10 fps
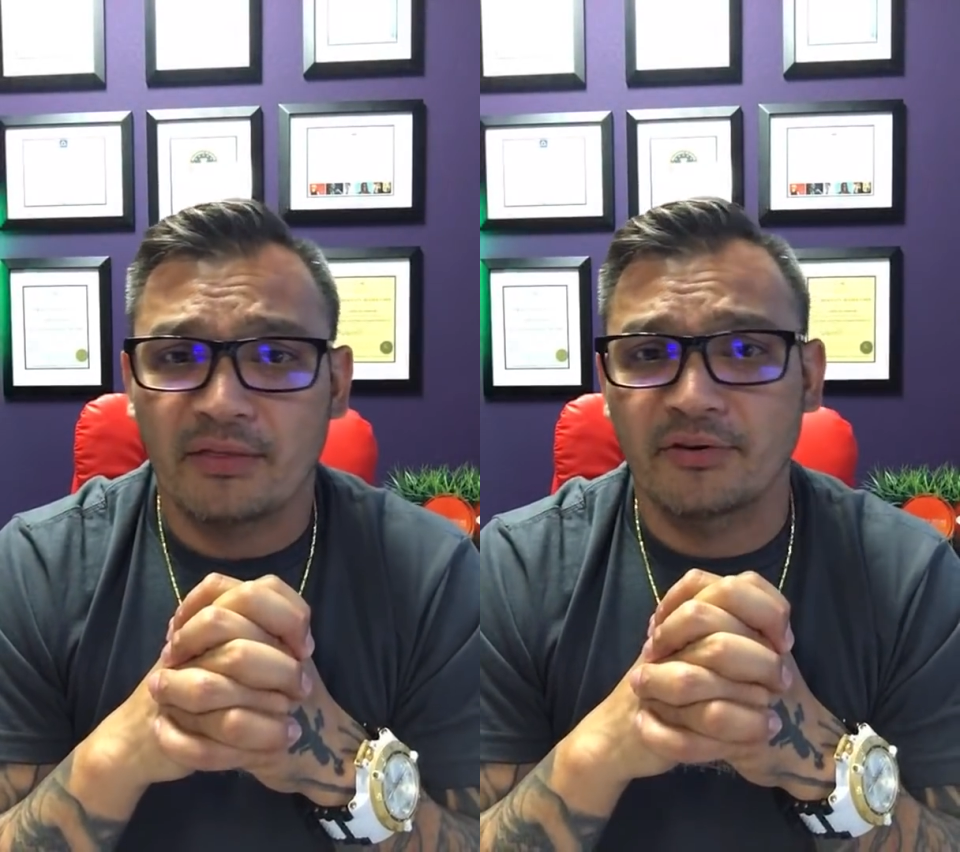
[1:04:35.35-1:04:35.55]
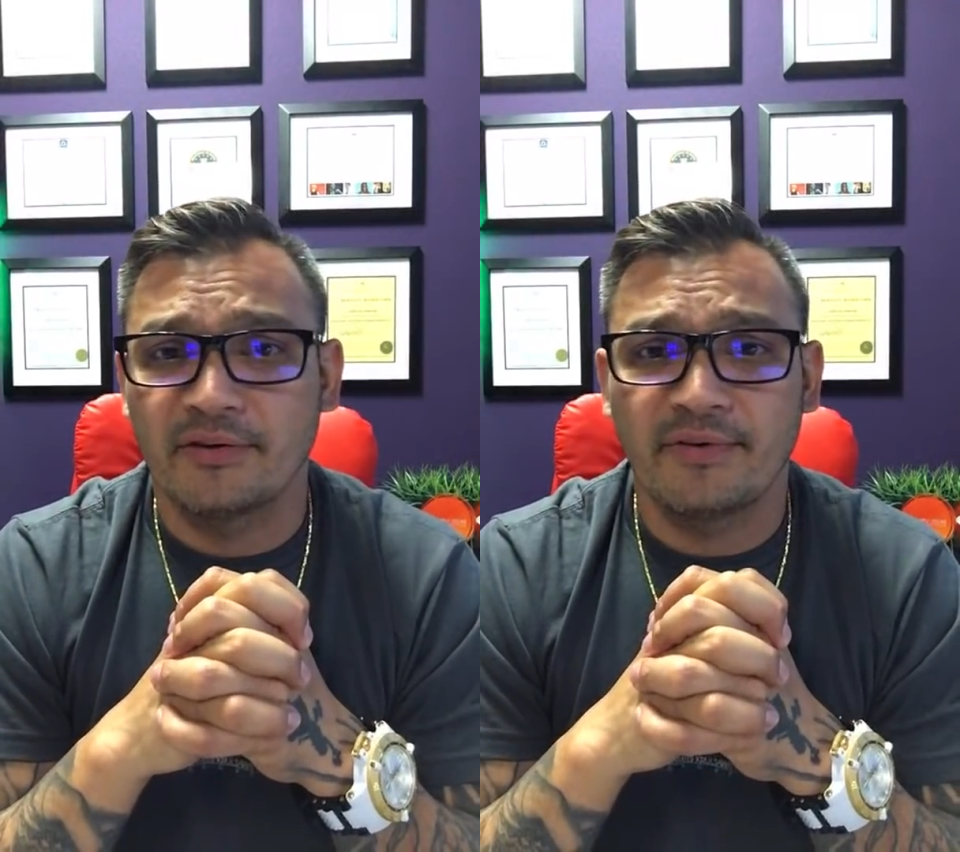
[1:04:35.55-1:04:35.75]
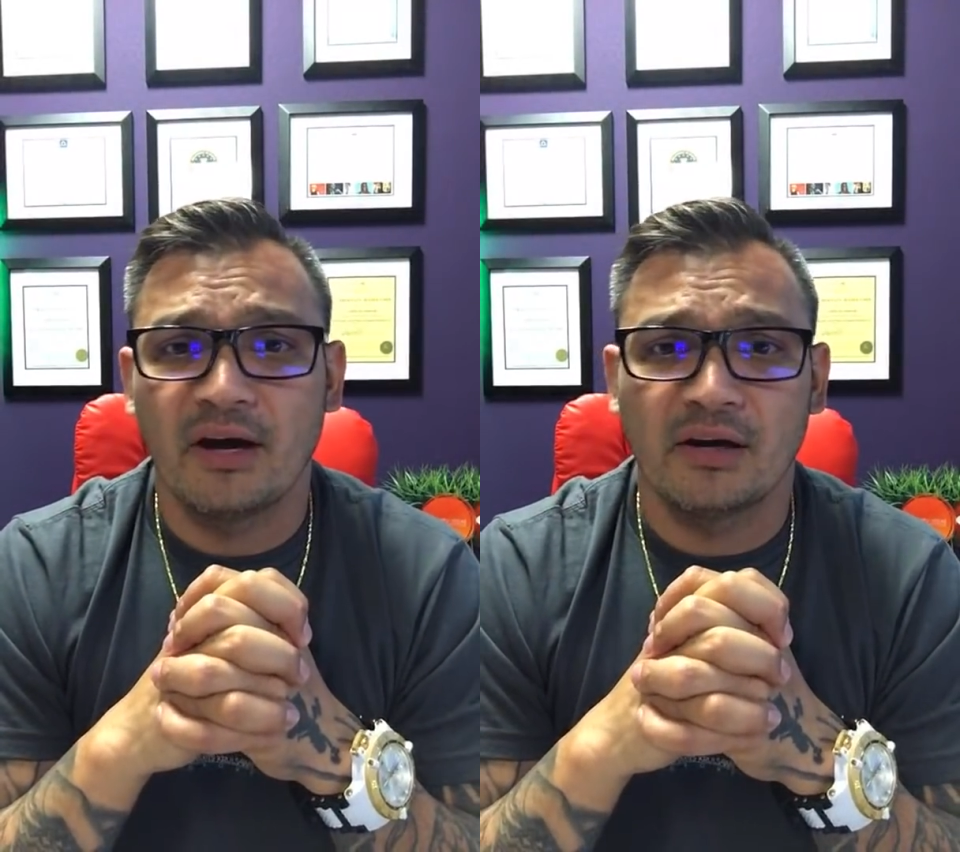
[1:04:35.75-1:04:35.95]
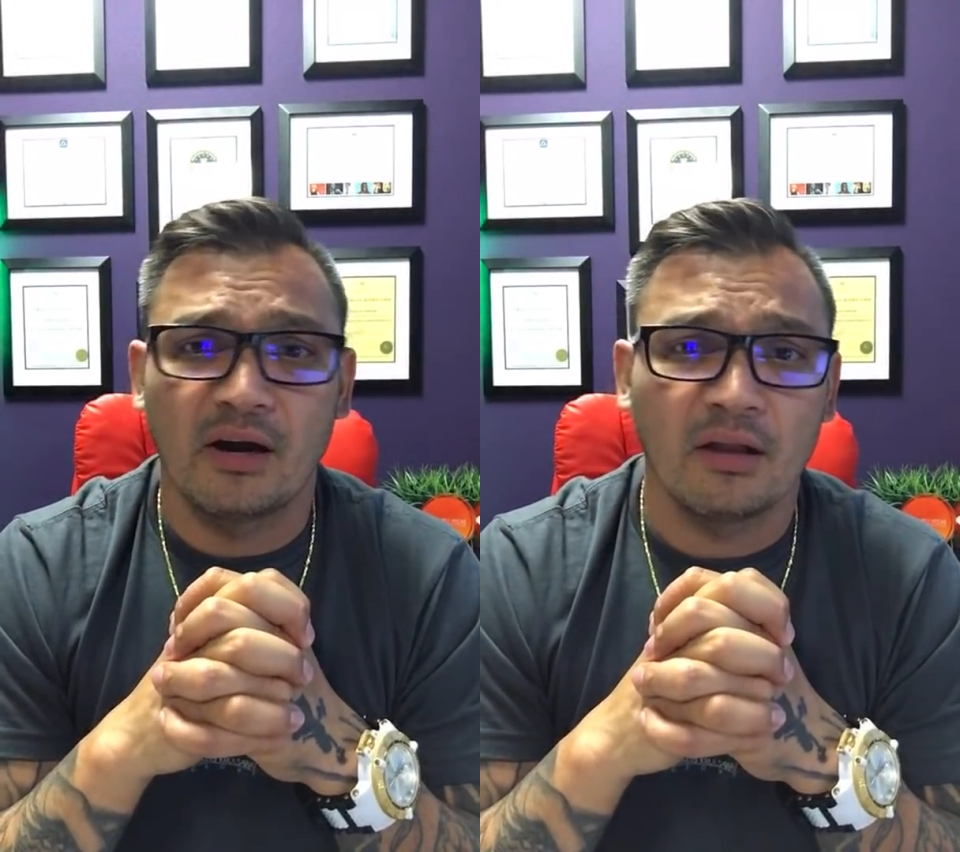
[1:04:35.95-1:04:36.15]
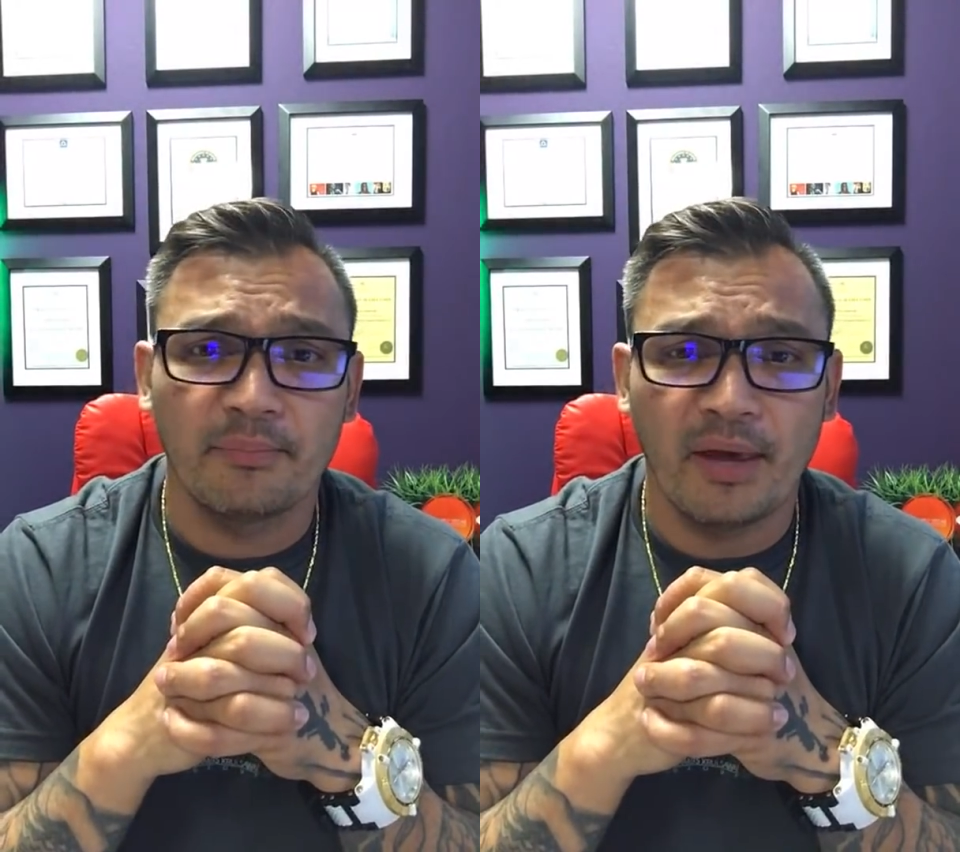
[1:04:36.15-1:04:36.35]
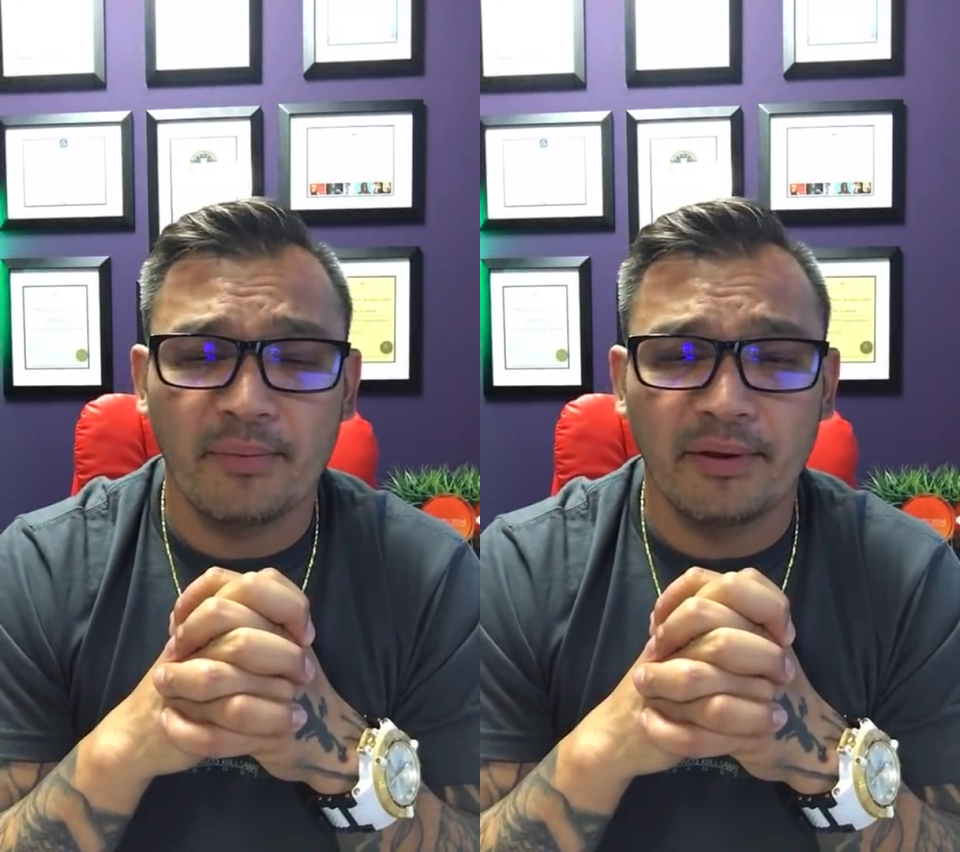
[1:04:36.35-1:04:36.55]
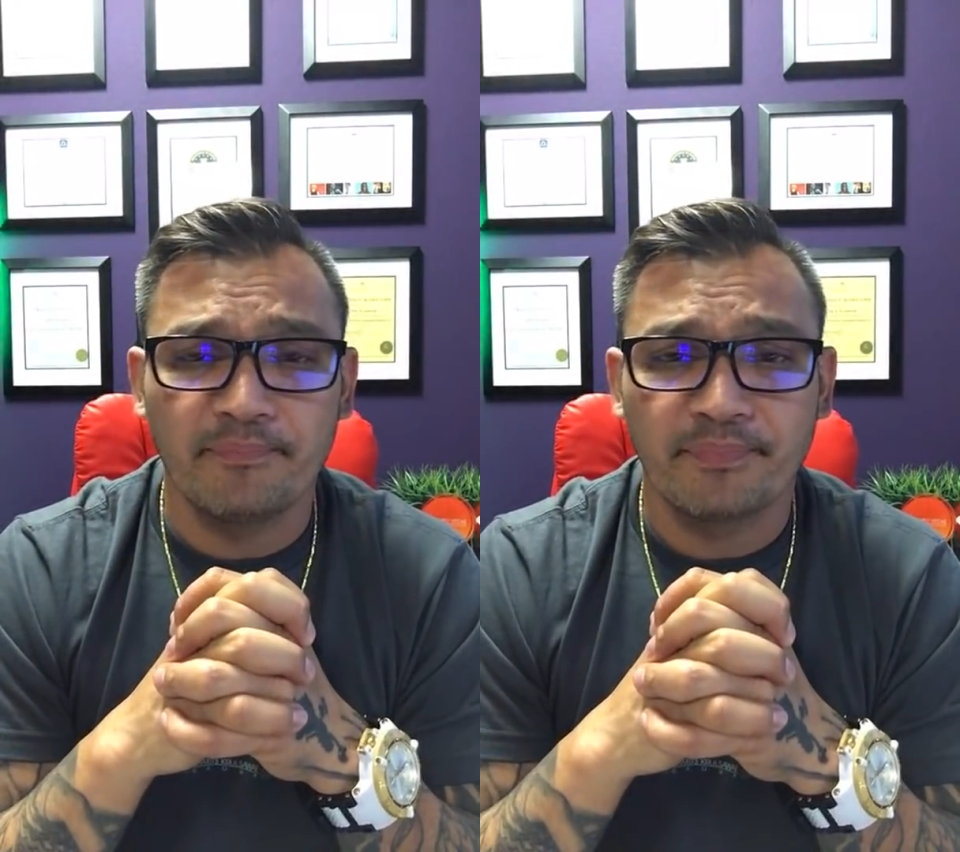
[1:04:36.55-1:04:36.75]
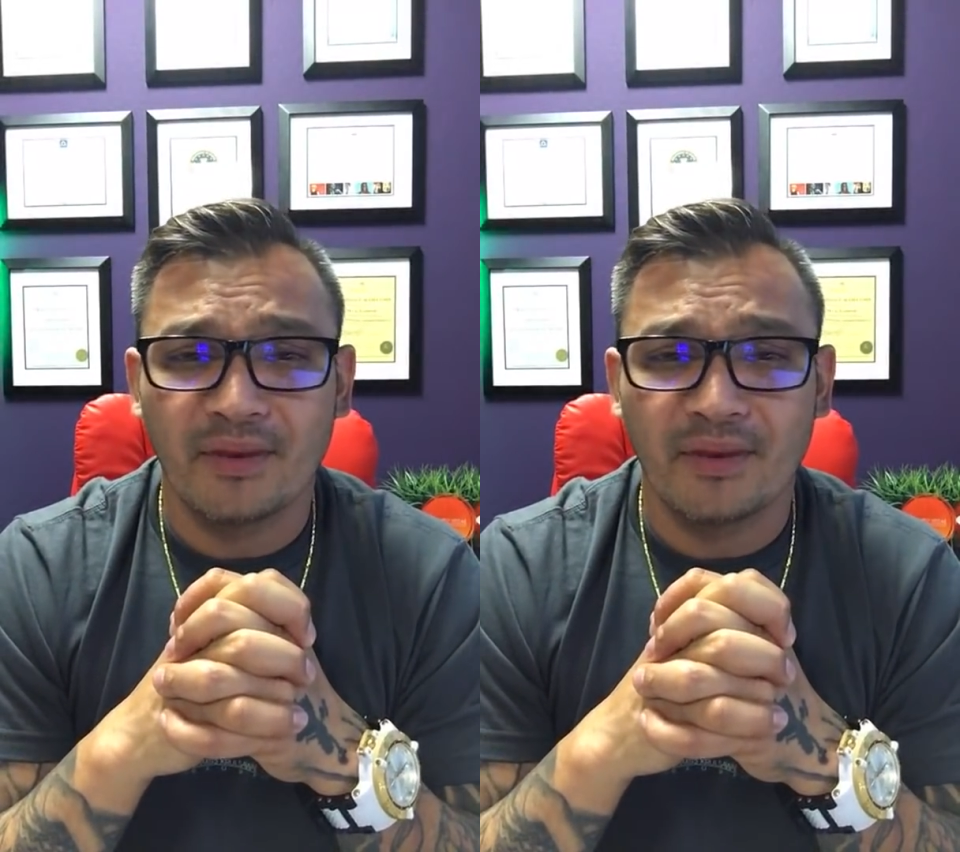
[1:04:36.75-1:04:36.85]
a $3,500 payment.